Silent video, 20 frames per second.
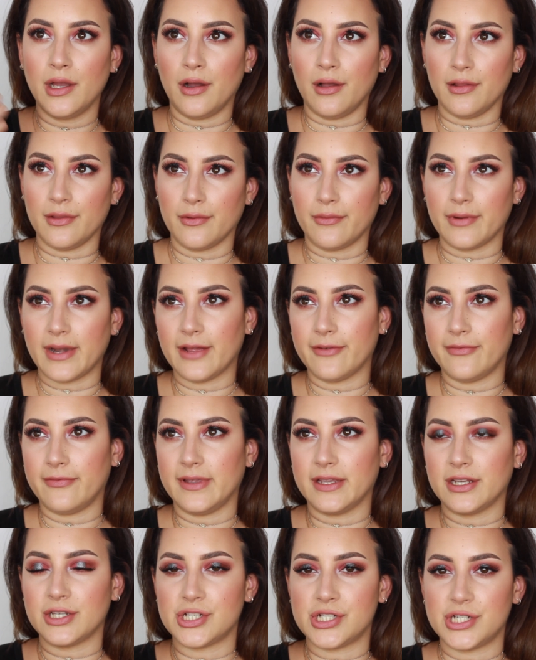
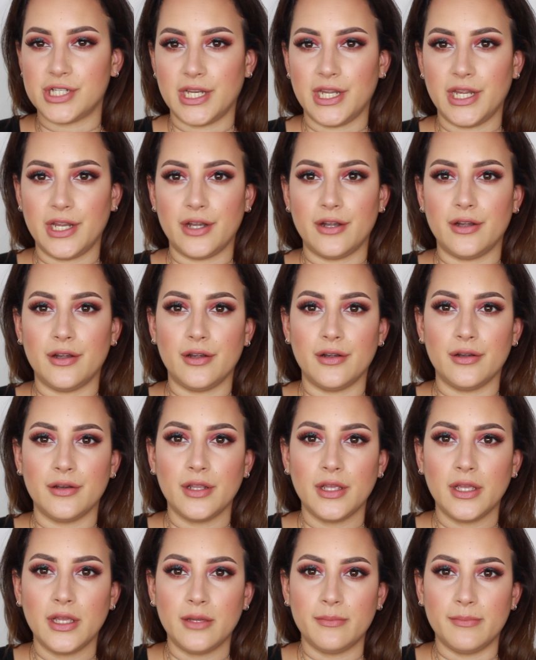holographic,
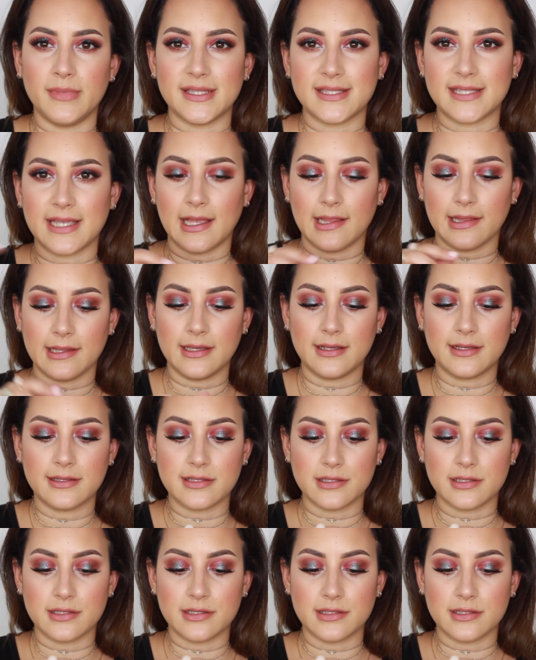sheer, metallic.